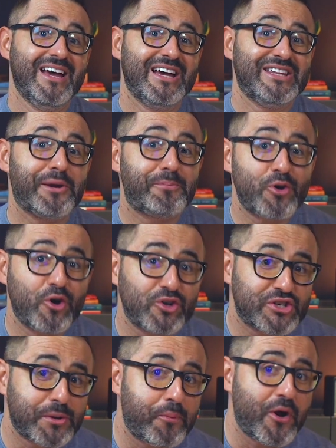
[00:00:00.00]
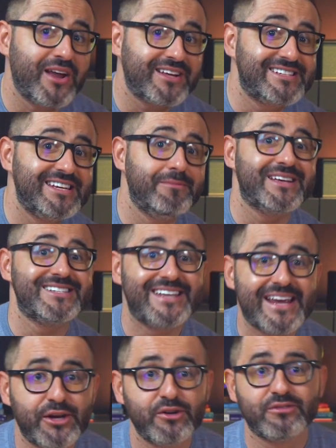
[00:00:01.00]
The approach the product team has
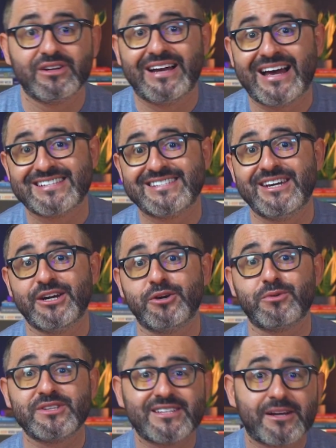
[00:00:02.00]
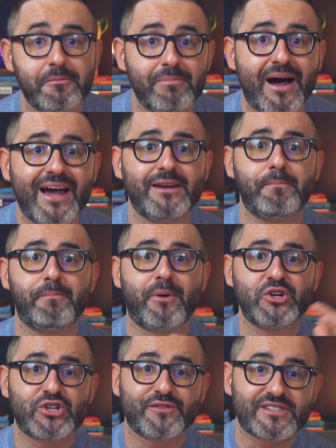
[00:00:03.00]
taken over the last year was to combine a
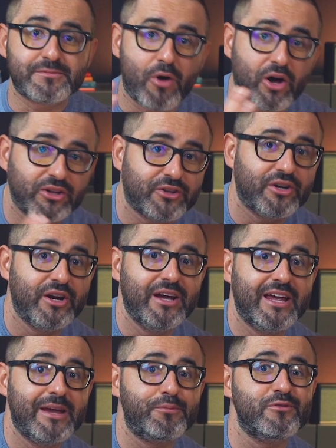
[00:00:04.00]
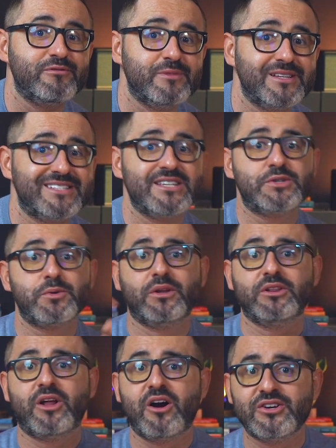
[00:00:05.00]
bunch of smaller improvements into a
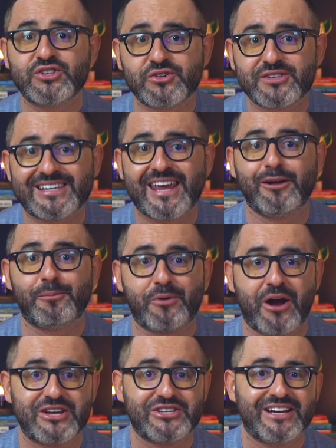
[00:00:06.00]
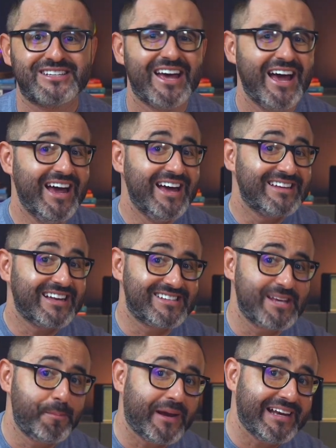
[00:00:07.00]
larger scale project that
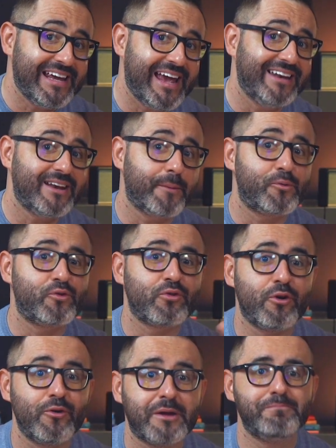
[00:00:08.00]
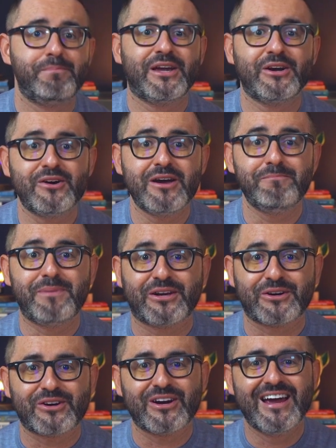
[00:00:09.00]
typically ended up growing bigger and
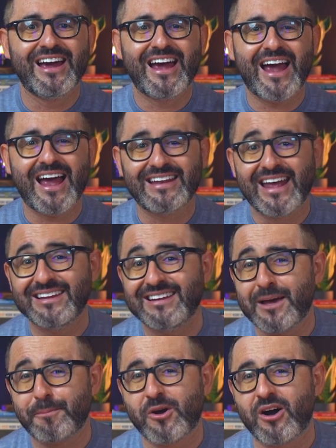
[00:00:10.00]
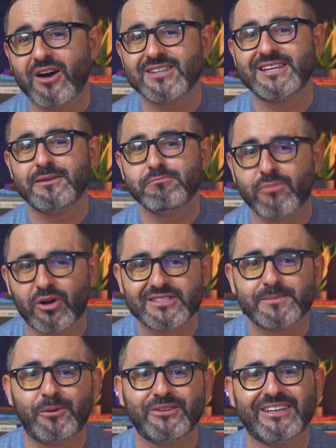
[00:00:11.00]
bigger and ended up causing
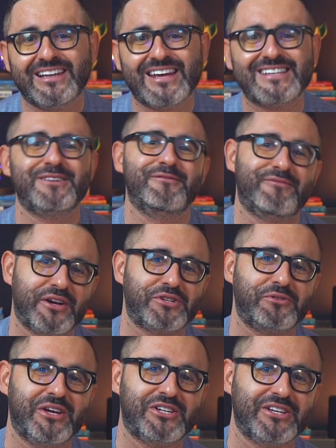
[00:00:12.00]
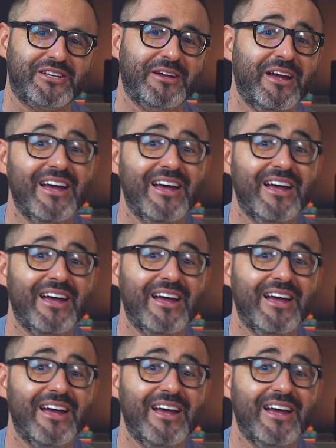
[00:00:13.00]
multiple delays and frustration.